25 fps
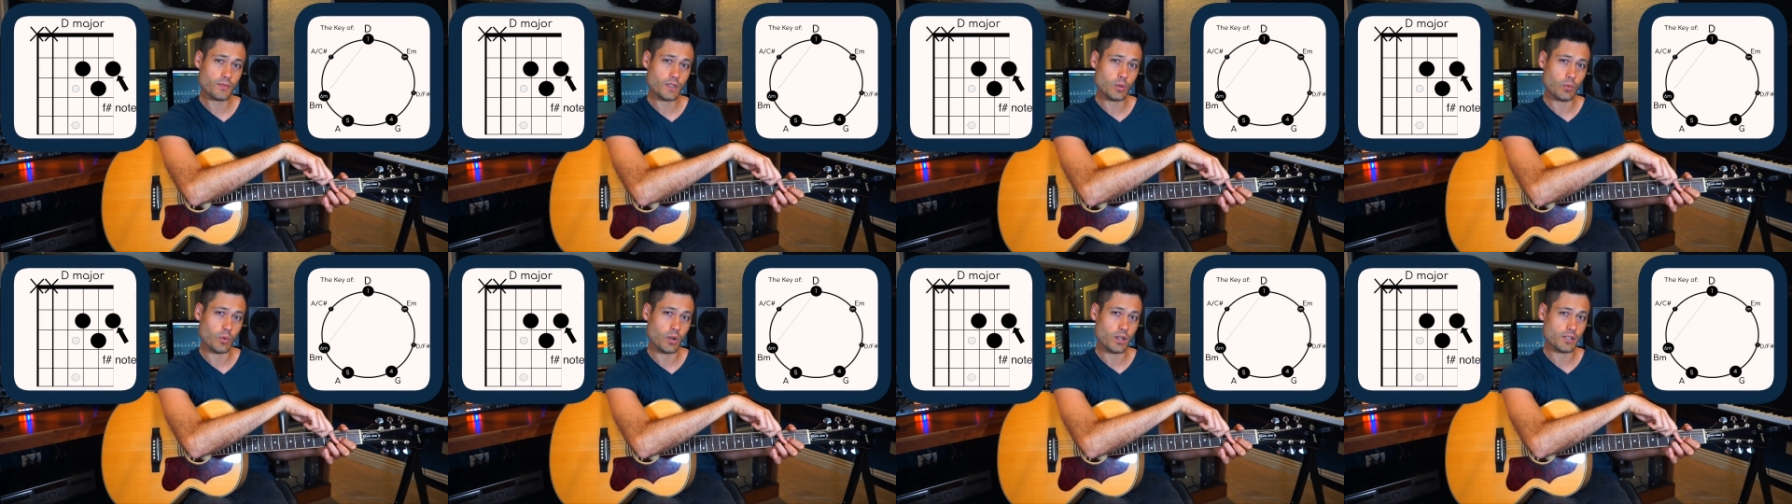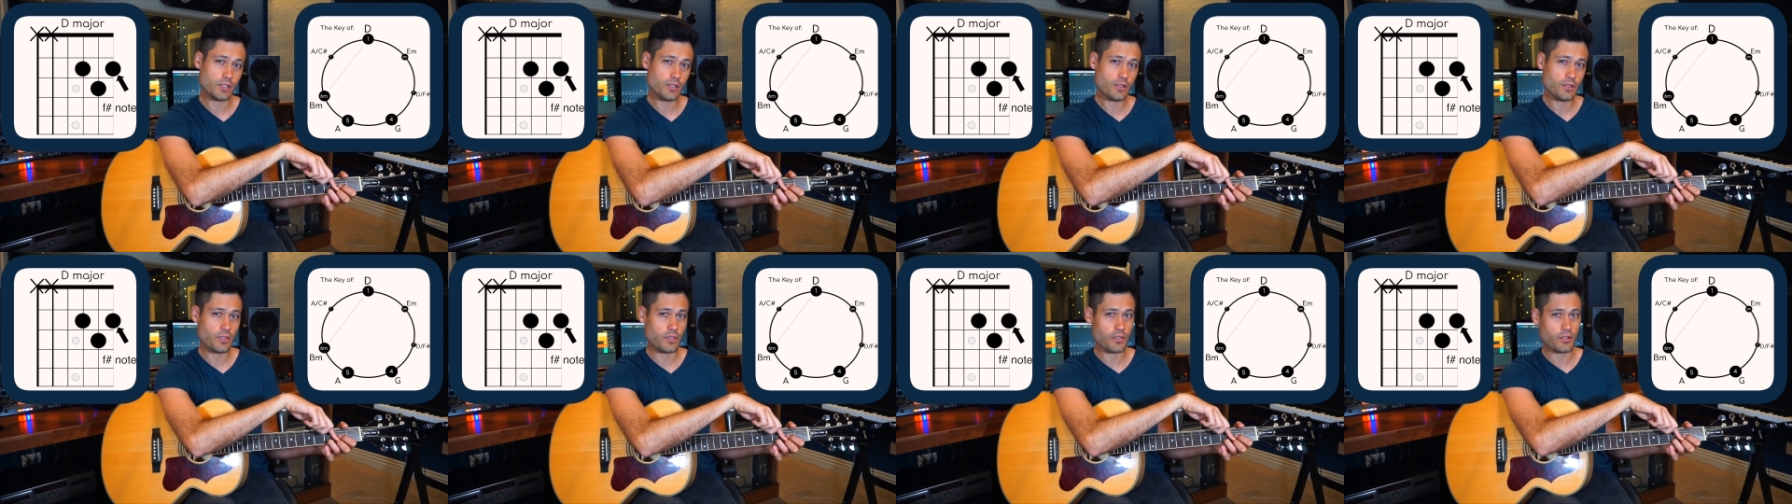1,
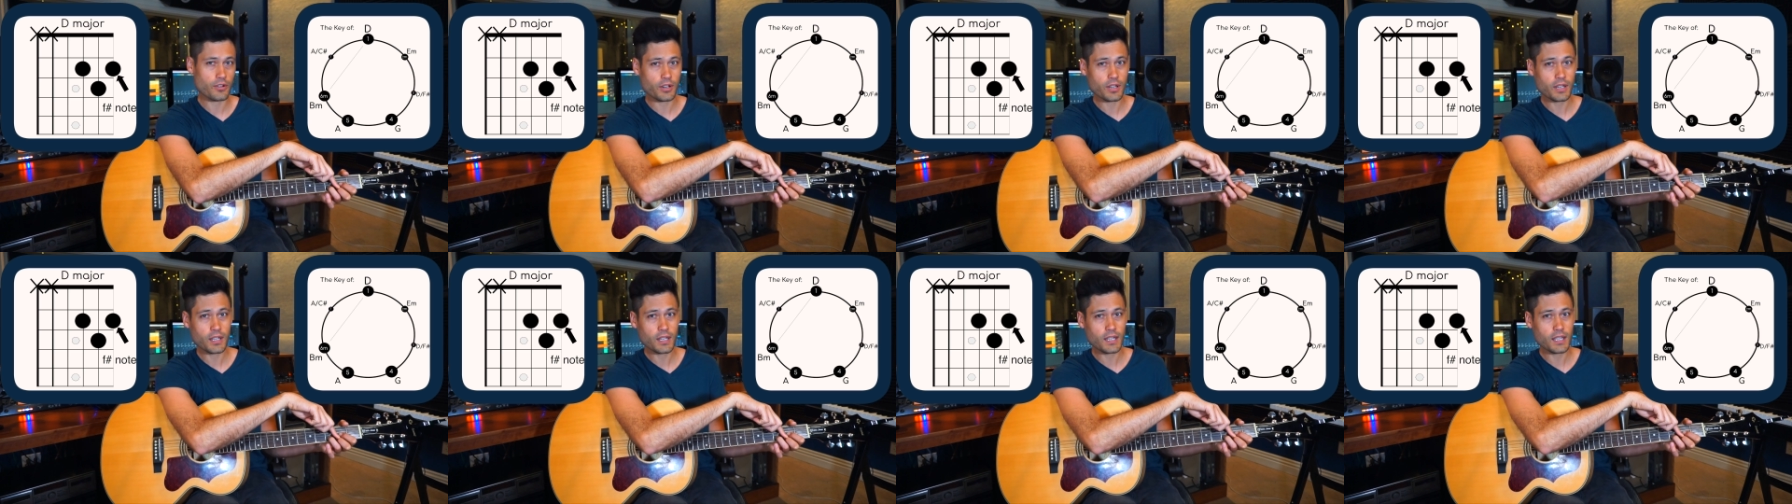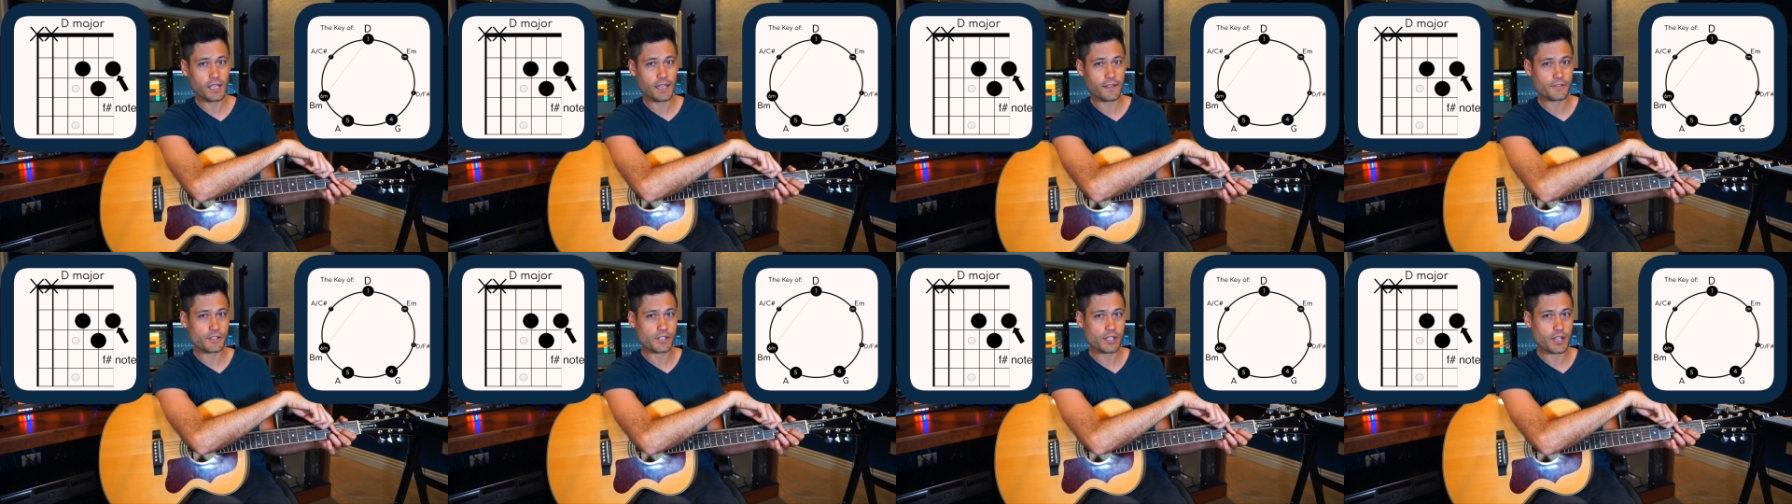2, 3,
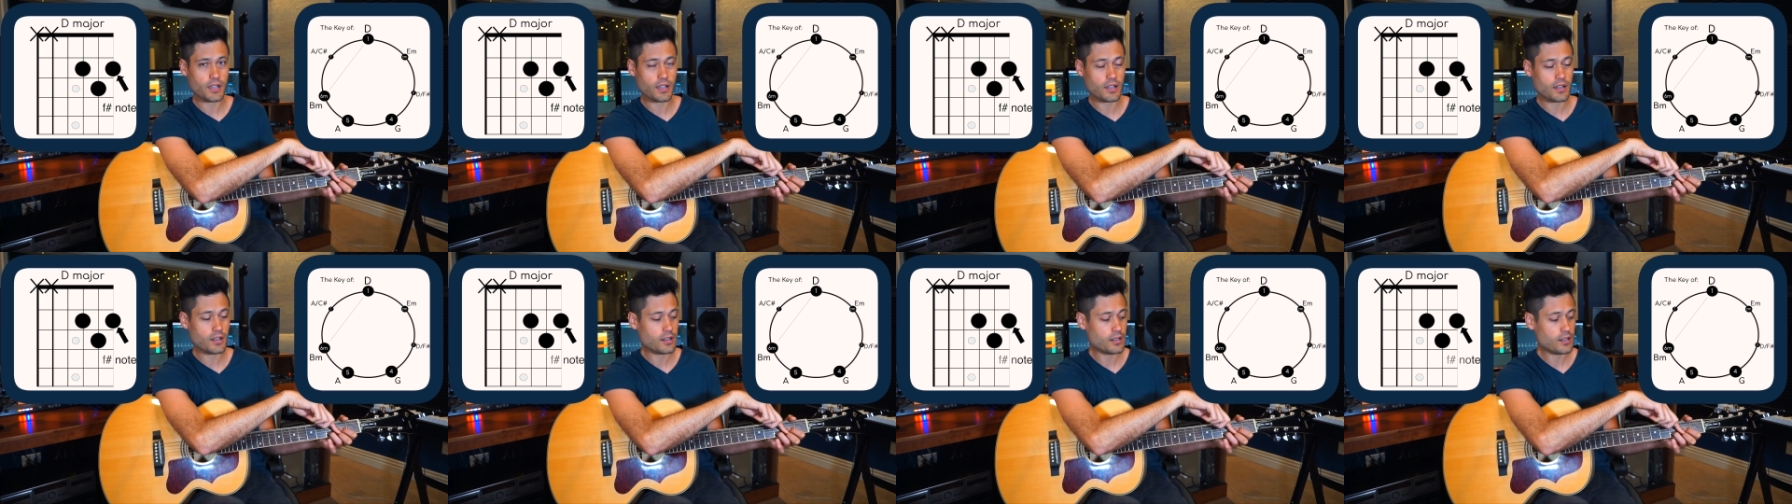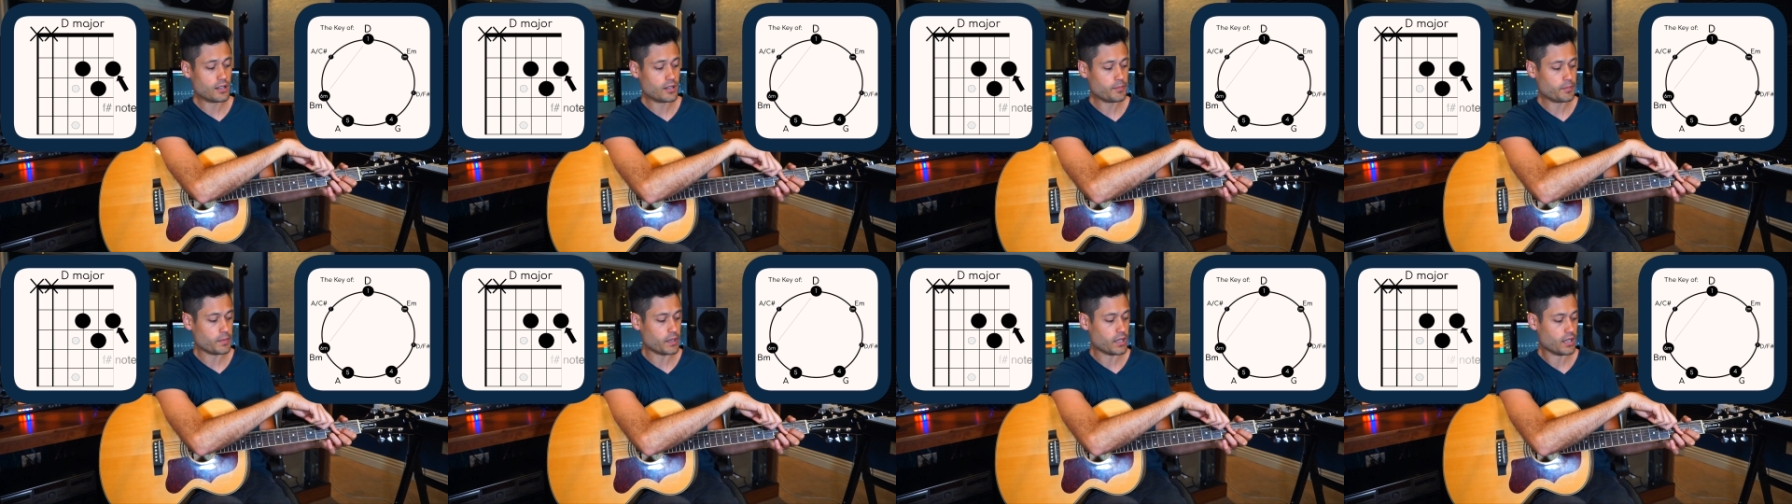F
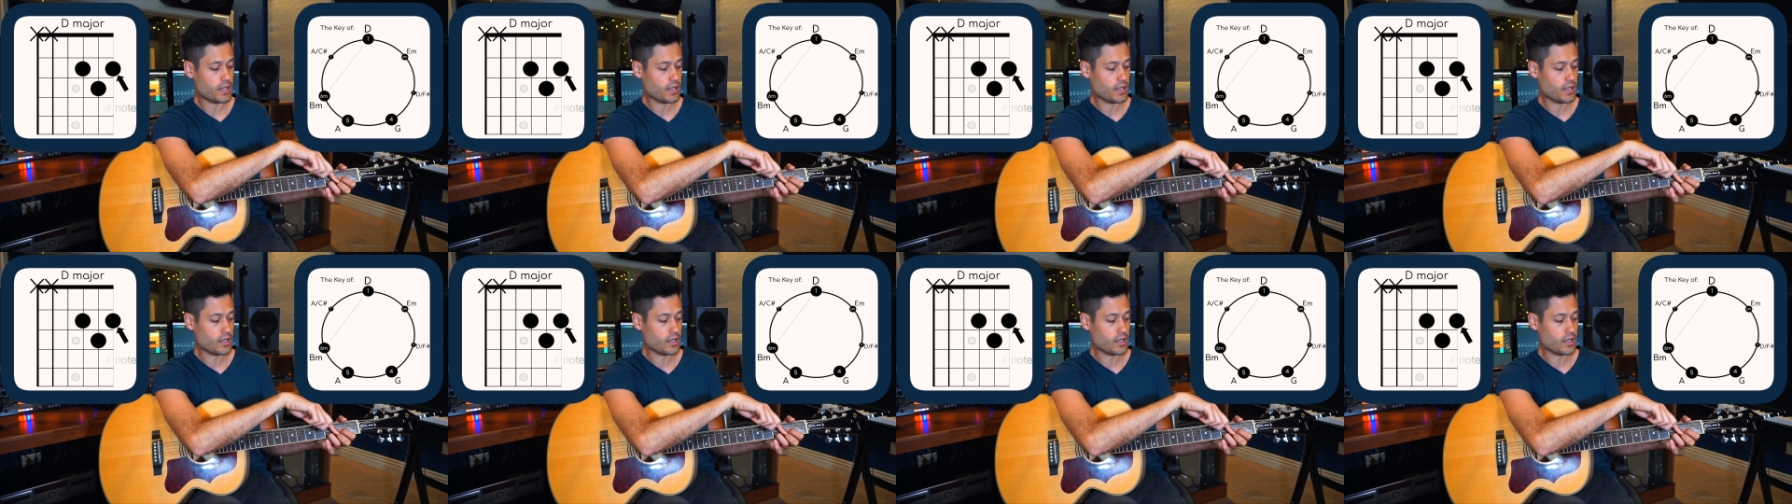sharp.